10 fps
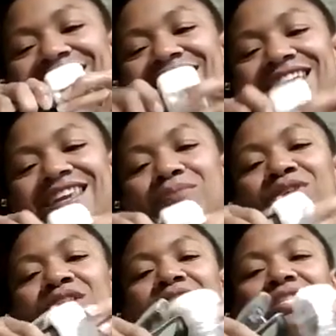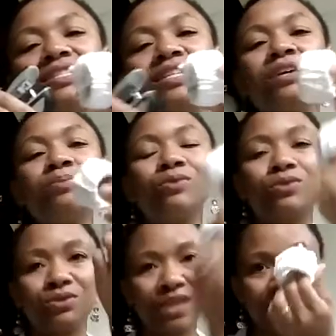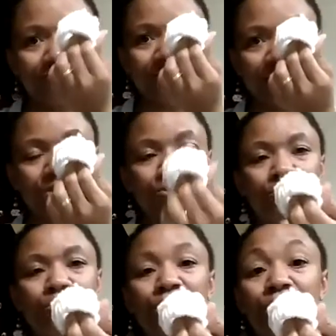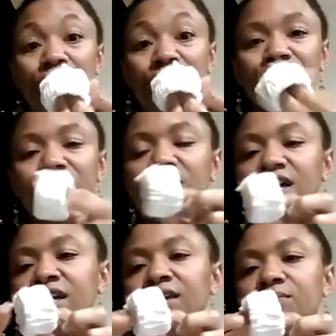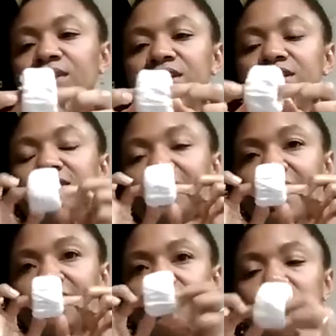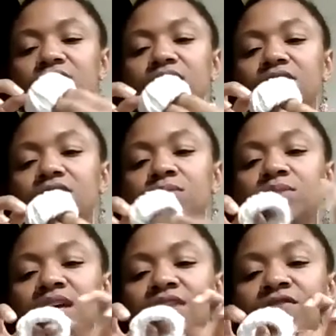And I'm gonna staple that final turn, right? Because that's gonna keep that